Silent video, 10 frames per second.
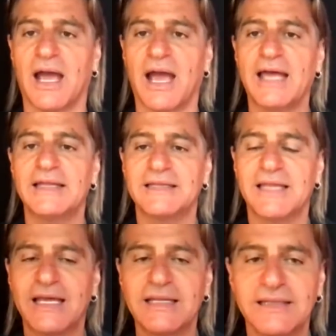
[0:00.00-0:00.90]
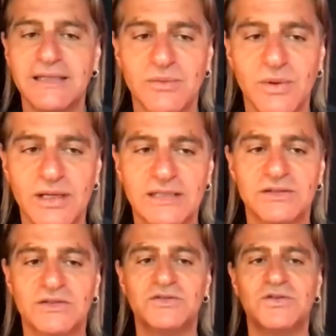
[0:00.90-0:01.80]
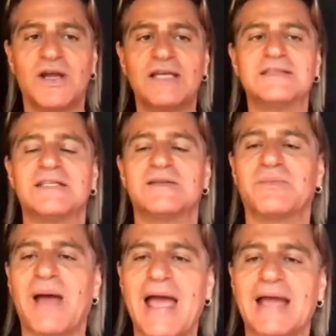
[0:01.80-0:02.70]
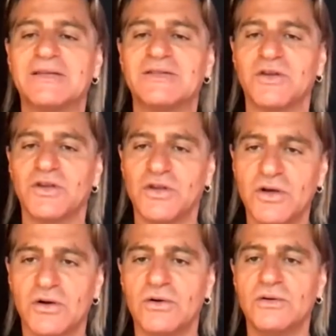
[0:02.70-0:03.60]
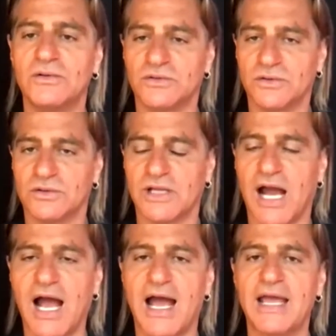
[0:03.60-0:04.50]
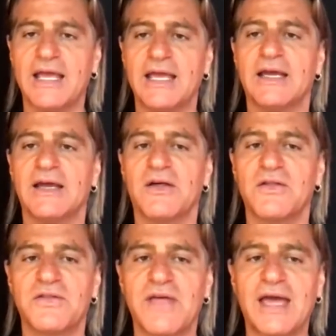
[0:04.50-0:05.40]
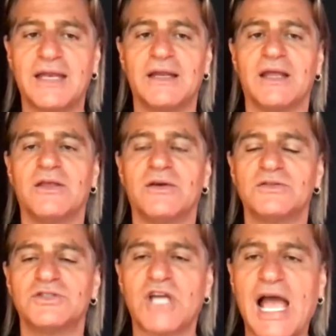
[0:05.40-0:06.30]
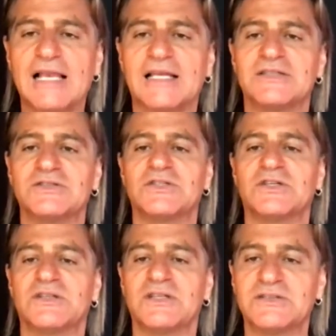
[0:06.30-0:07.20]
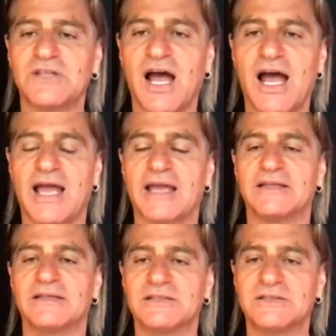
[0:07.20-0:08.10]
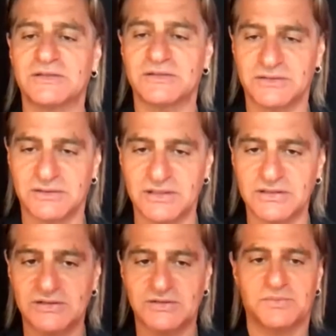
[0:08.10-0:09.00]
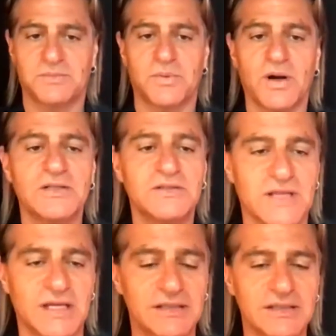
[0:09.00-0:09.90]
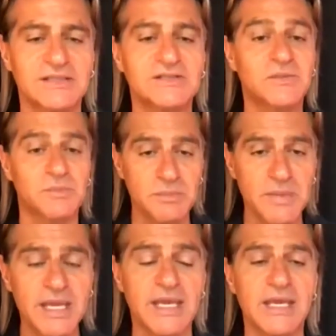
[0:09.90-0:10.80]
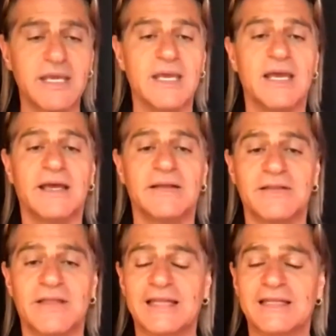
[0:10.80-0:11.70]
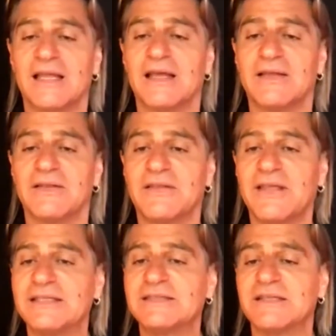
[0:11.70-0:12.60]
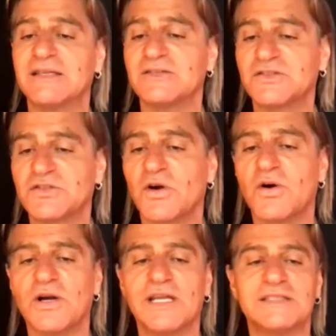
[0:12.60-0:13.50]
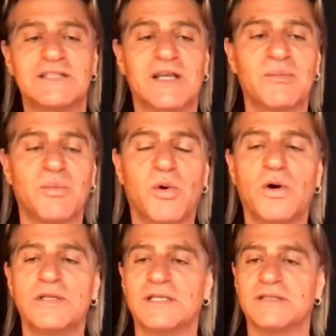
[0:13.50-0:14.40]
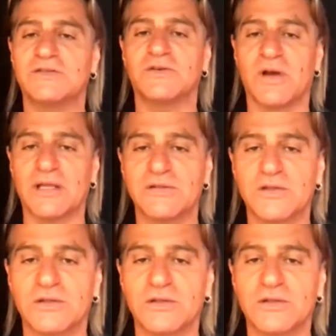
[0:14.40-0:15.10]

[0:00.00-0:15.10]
And then when it, you trace it back to you, to the I, then you challenge this I, this, this person, this me, that this story is important to it.